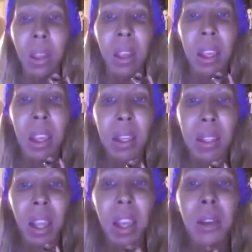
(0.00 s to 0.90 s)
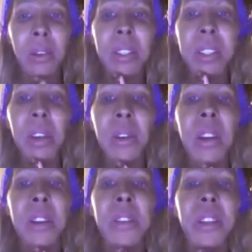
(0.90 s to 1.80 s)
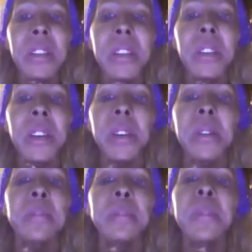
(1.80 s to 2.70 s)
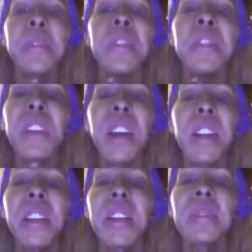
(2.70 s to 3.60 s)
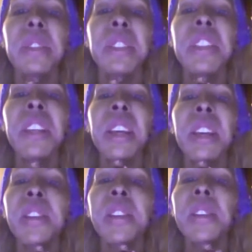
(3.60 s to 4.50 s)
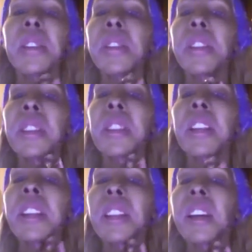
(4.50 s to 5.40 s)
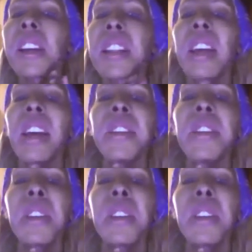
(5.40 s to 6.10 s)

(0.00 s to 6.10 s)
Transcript: And I always go underneath the dark. If you've got a double chin or a little anything like that, you can